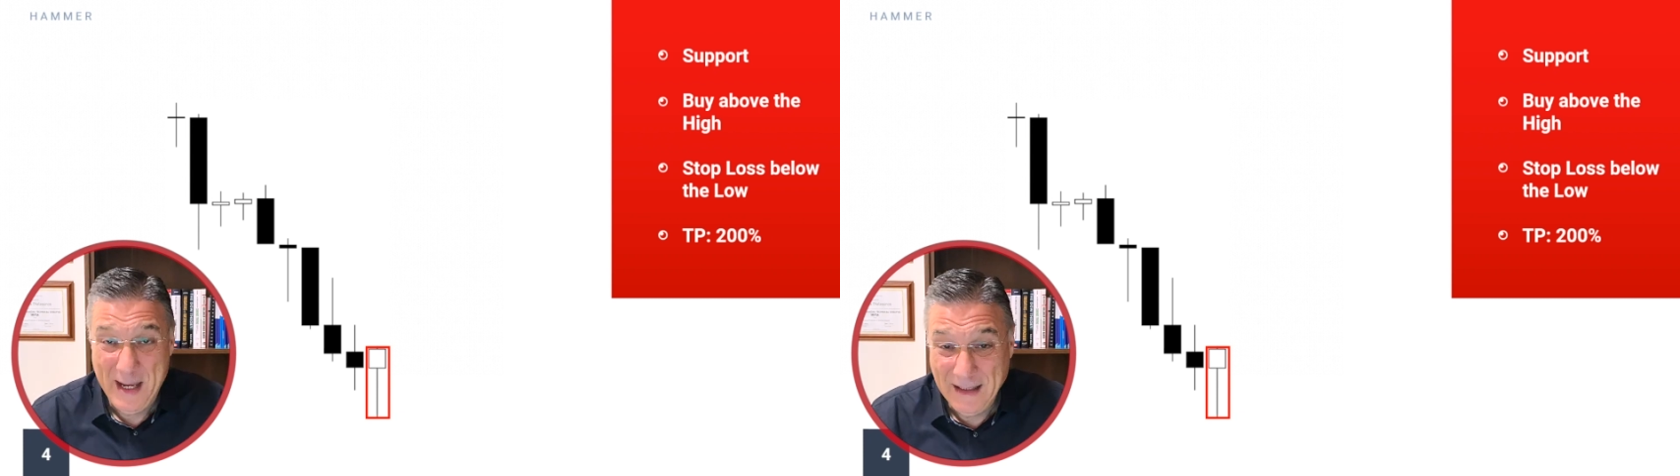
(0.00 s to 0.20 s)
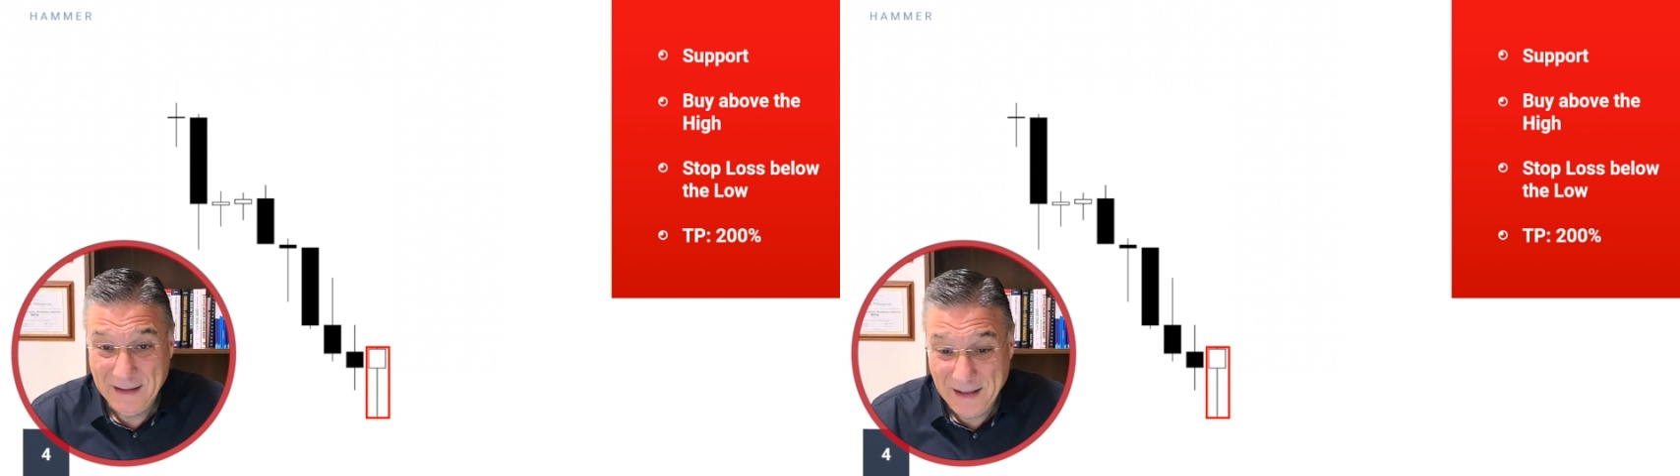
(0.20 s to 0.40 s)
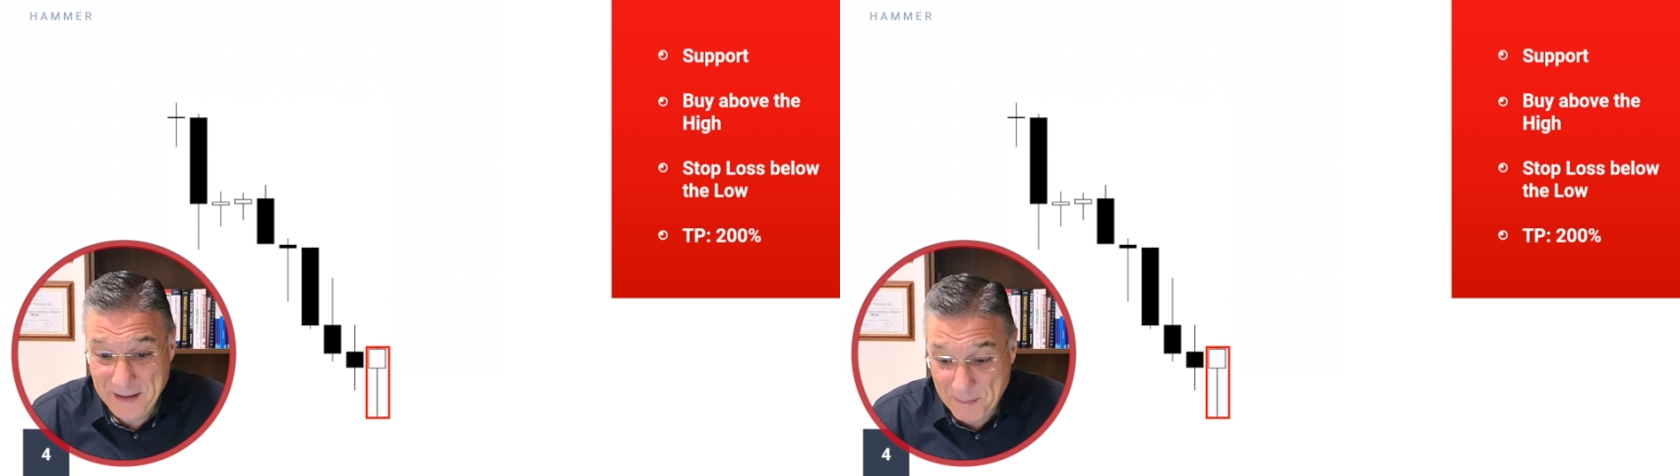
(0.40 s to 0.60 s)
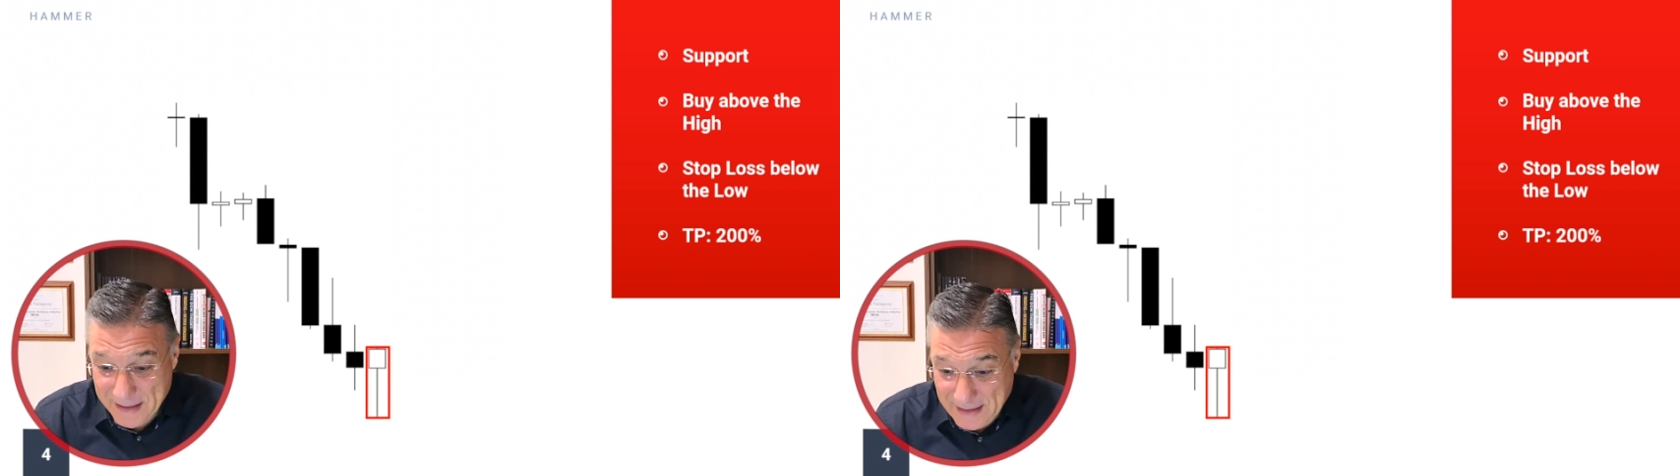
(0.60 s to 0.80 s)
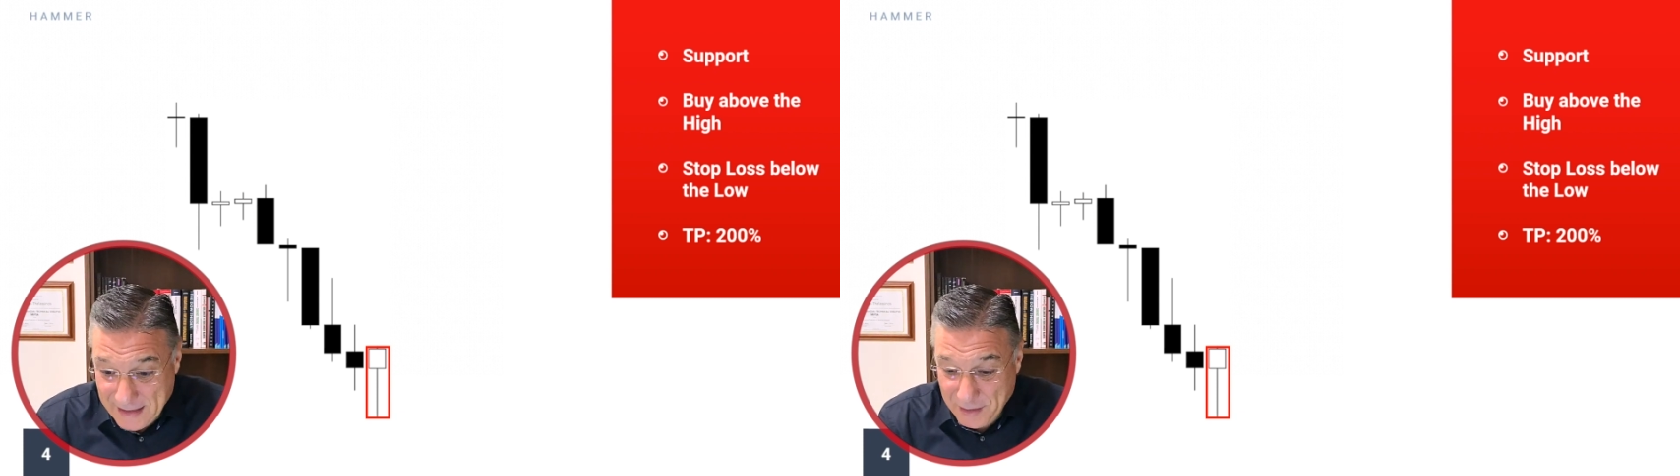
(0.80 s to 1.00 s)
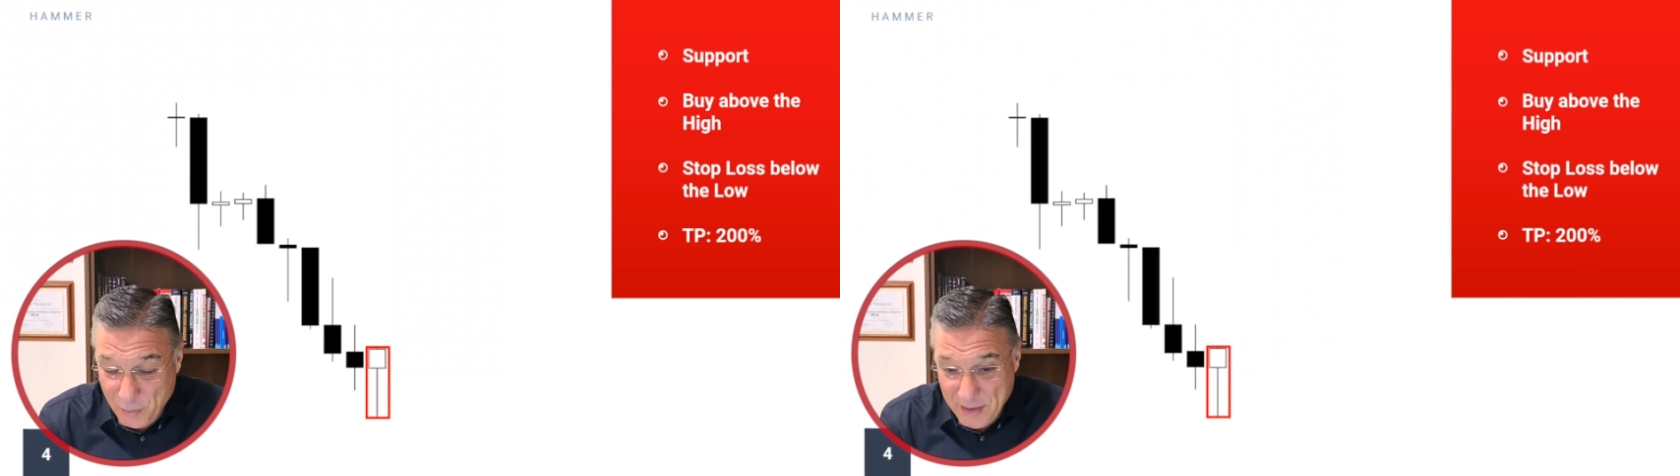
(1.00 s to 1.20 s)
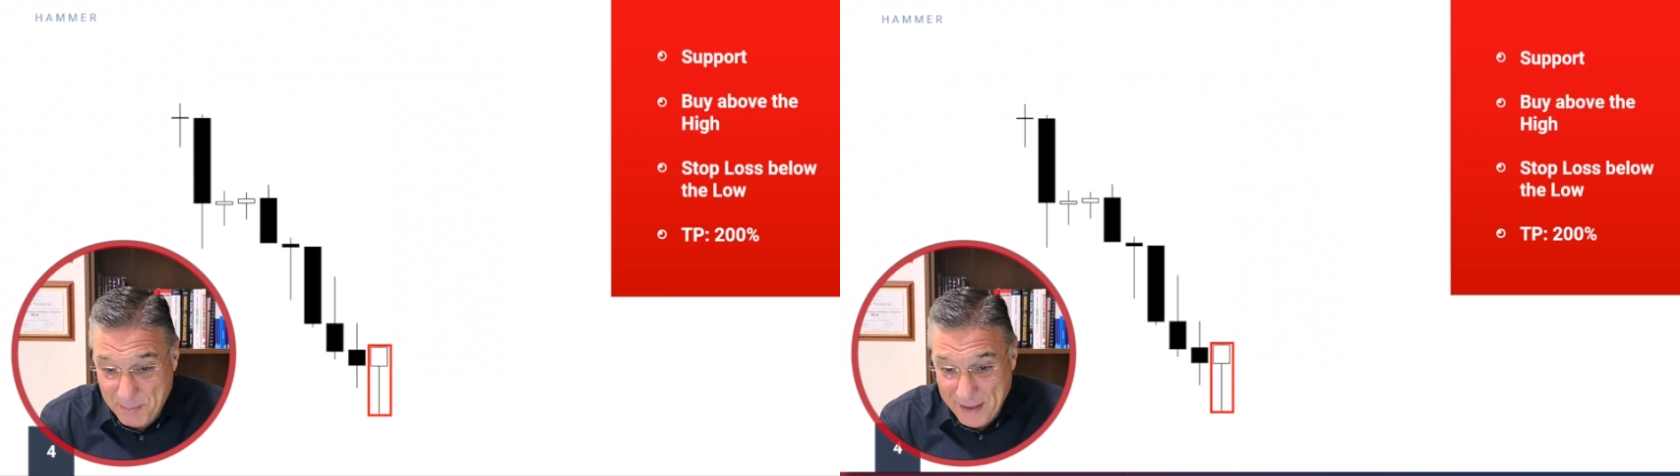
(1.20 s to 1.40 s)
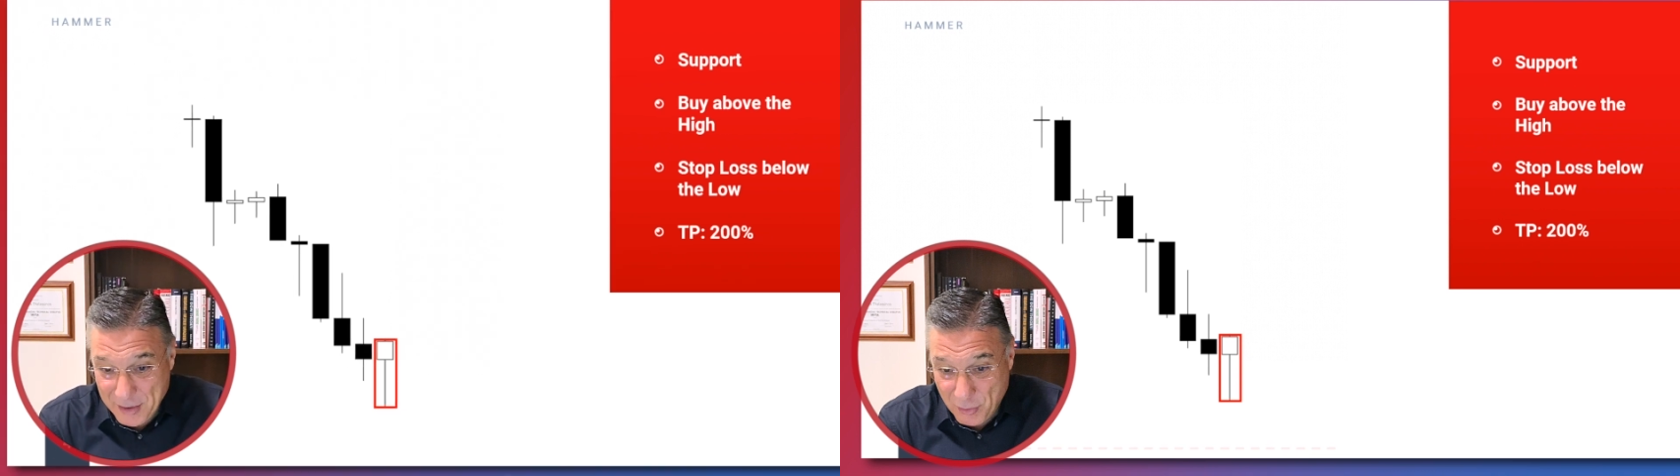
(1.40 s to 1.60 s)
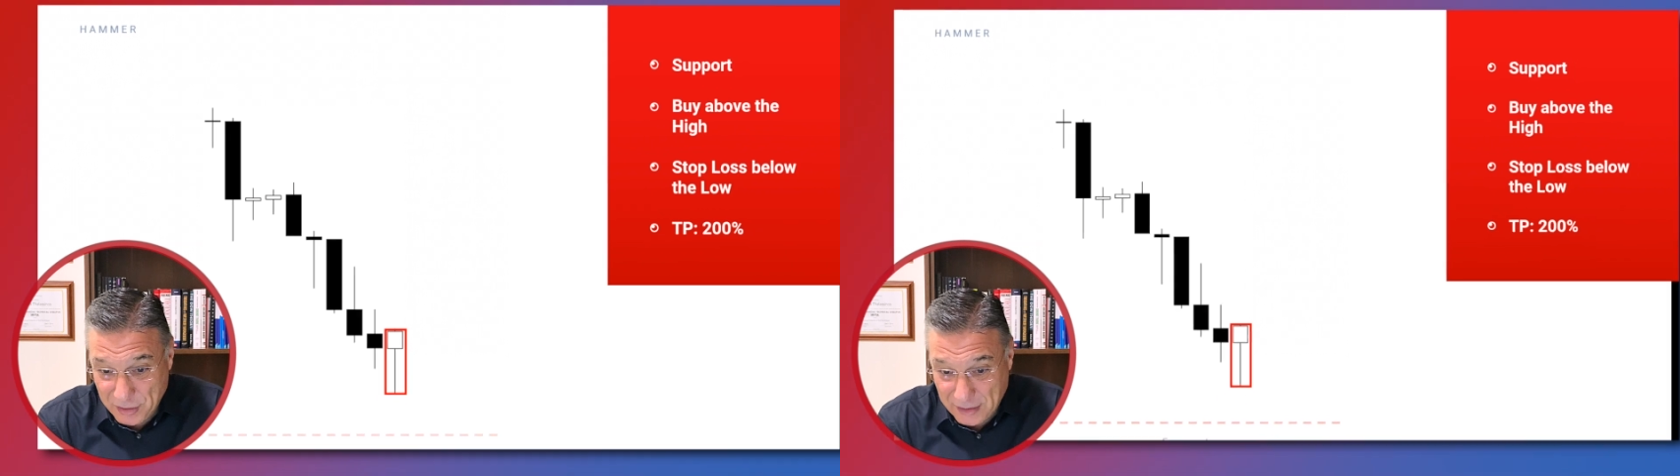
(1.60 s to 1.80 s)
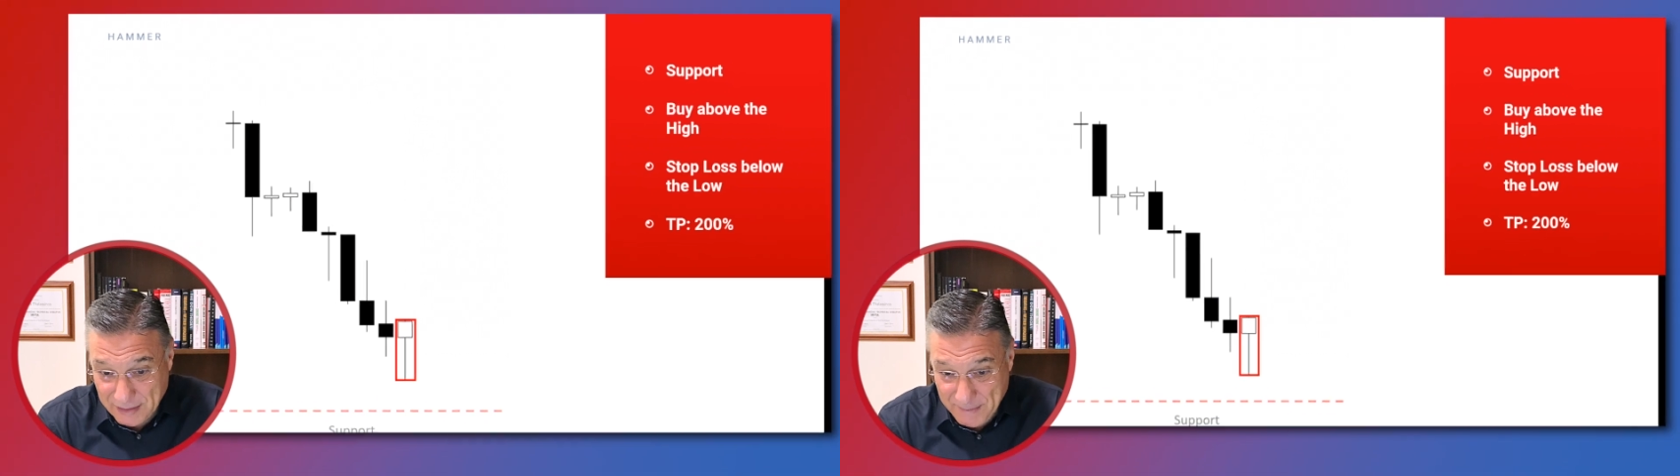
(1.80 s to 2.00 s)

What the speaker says: enter the market with a buy order.